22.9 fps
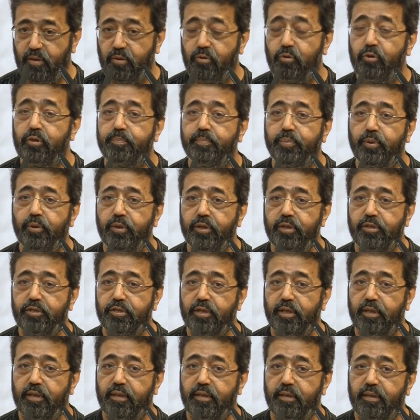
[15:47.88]
Could
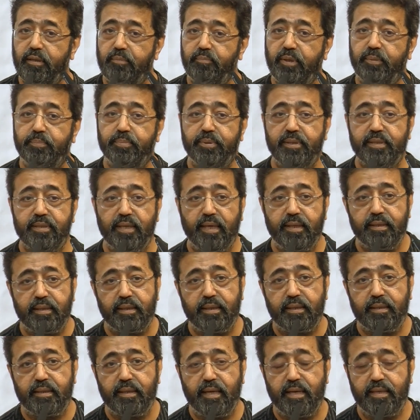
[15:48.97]
poetry be
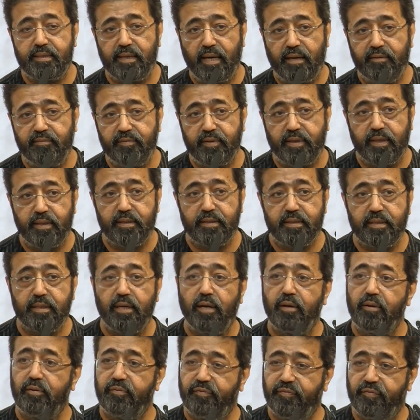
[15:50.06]
presented as evidence
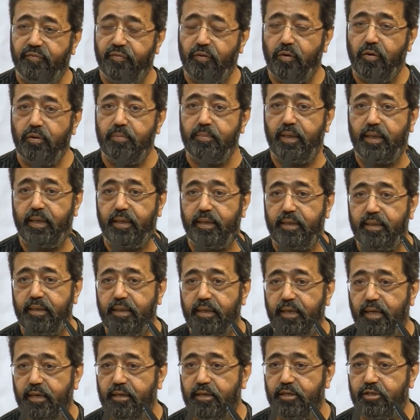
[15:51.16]
formally
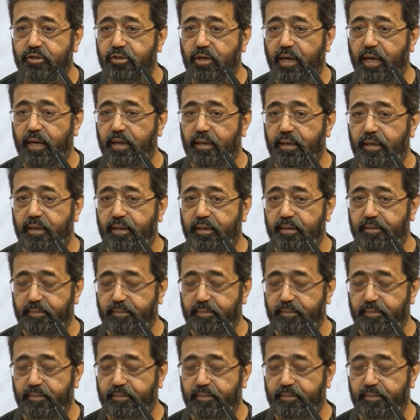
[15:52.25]
in a trial?